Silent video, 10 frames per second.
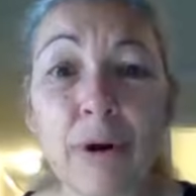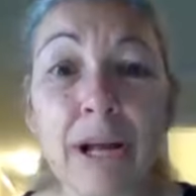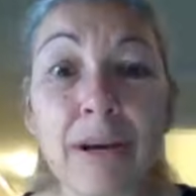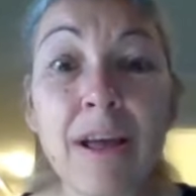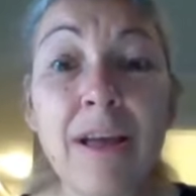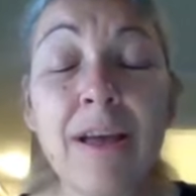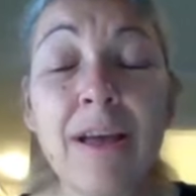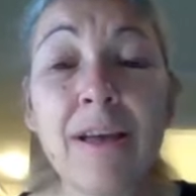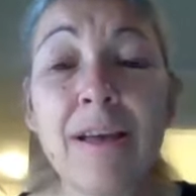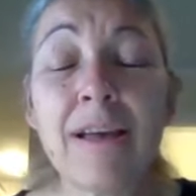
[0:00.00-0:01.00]
Gwen.
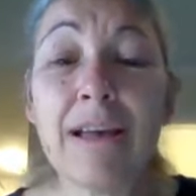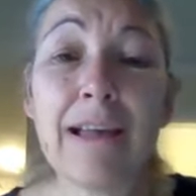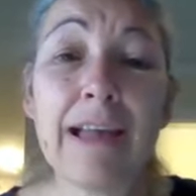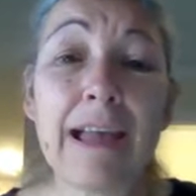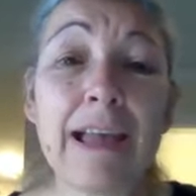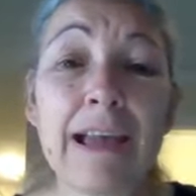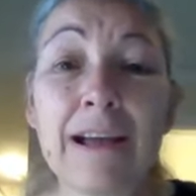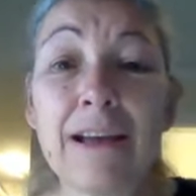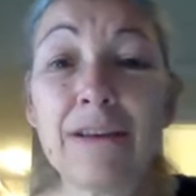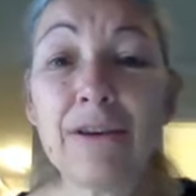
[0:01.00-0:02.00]

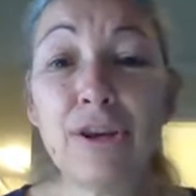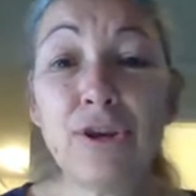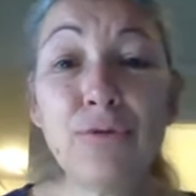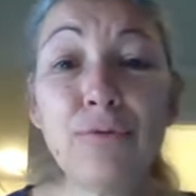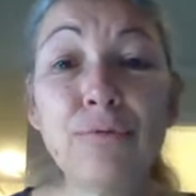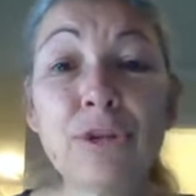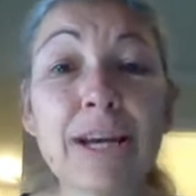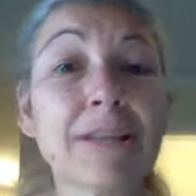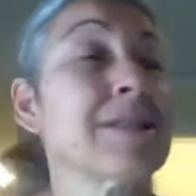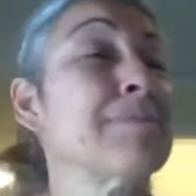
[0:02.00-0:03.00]
And Hugh
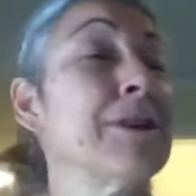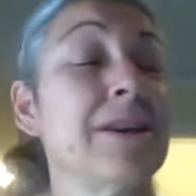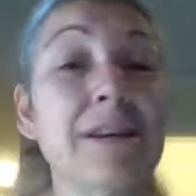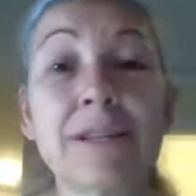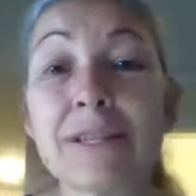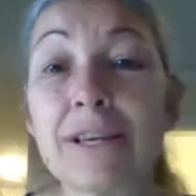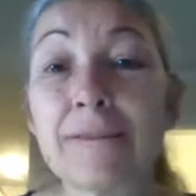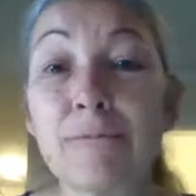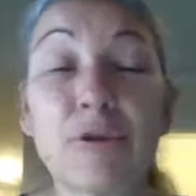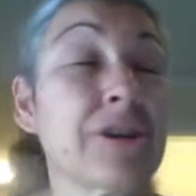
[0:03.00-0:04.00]
texts me and
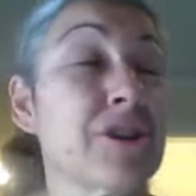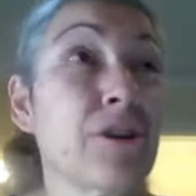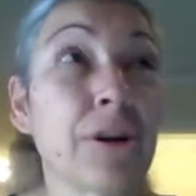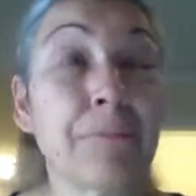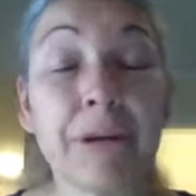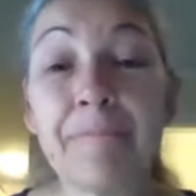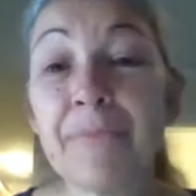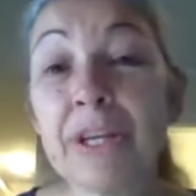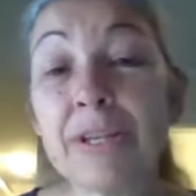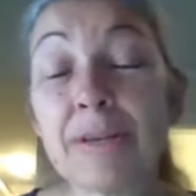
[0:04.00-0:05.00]
said, no, she called me.
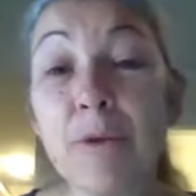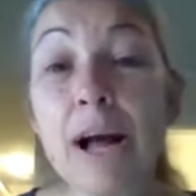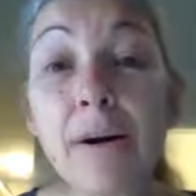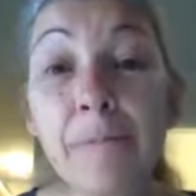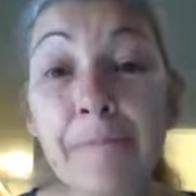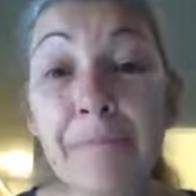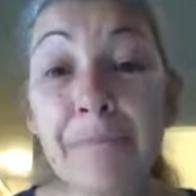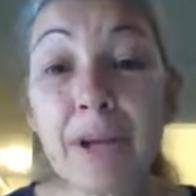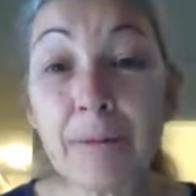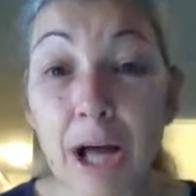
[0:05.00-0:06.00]
And he said, well,
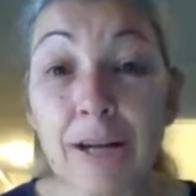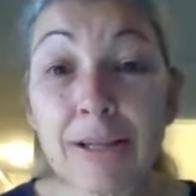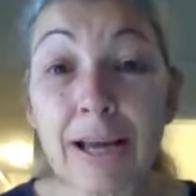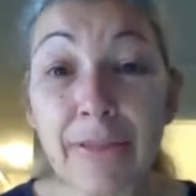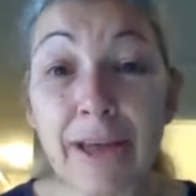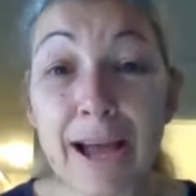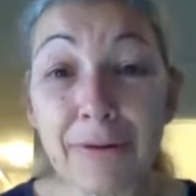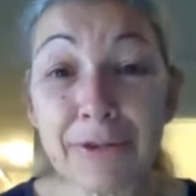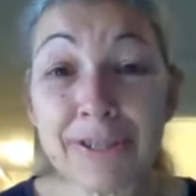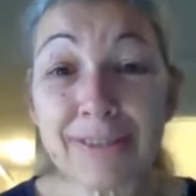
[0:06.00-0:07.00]
I'm locked out of the
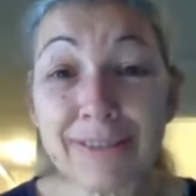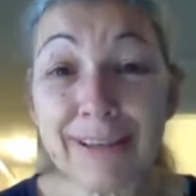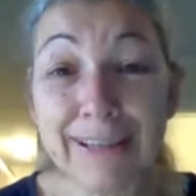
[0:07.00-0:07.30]
house.